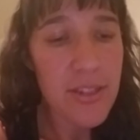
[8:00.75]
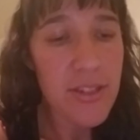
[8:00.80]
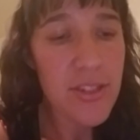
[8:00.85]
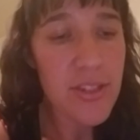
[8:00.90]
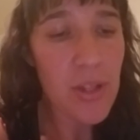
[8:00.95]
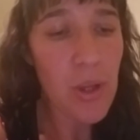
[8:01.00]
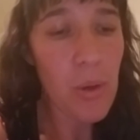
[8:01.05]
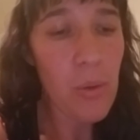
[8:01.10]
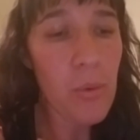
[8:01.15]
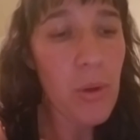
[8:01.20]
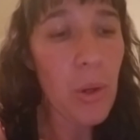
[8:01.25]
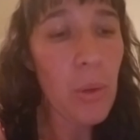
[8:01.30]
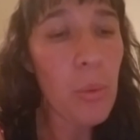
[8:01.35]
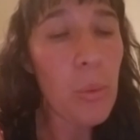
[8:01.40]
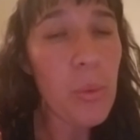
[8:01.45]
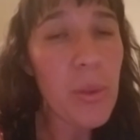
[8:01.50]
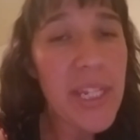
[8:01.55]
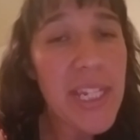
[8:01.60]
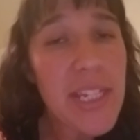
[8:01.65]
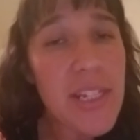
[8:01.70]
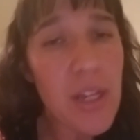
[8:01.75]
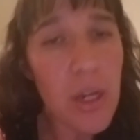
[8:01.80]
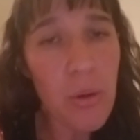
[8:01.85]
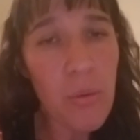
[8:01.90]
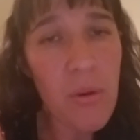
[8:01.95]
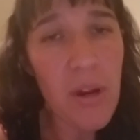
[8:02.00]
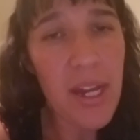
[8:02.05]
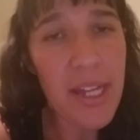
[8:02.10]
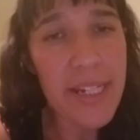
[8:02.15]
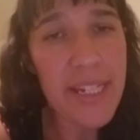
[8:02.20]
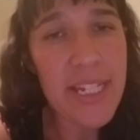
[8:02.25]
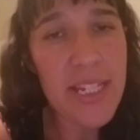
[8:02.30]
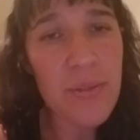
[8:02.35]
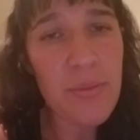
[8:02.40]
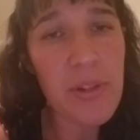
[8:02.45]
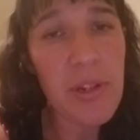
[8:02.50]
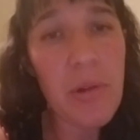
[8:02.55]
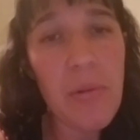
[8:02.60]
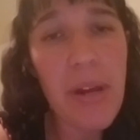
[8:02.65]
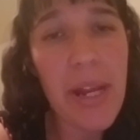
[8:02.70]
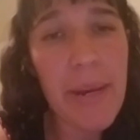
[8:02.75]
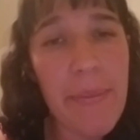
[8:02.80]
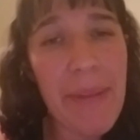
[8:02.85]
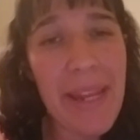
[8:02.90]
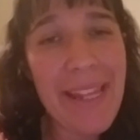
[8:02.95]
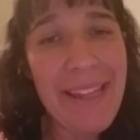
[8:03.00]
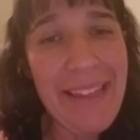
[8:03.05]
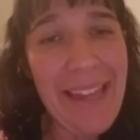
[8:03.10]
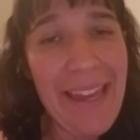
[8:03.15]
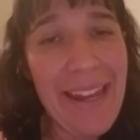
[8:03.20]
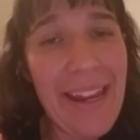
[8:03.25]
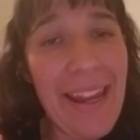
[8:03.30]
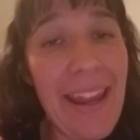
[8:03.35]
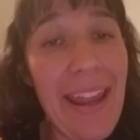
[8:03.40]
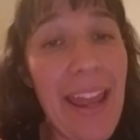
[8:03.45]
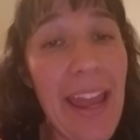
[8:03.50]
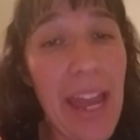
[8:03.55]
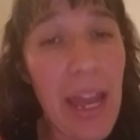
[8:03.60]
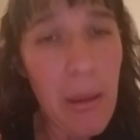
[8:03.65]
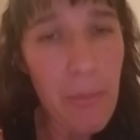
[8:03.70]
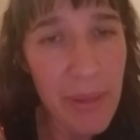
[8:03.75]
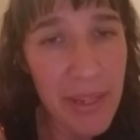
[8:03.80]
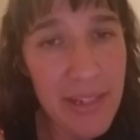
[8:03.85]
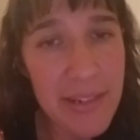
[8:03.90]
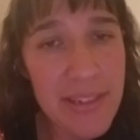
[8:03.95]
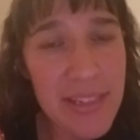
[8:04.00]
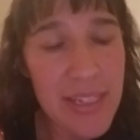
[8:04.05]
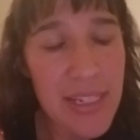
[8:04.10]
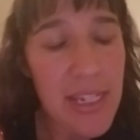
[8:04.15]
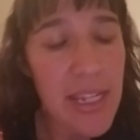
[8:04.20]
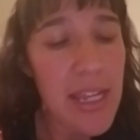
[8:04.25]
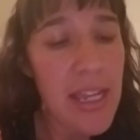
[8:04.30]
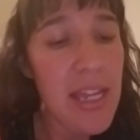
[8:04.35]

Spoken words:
So what we don't want is, we don't want to make that a habit,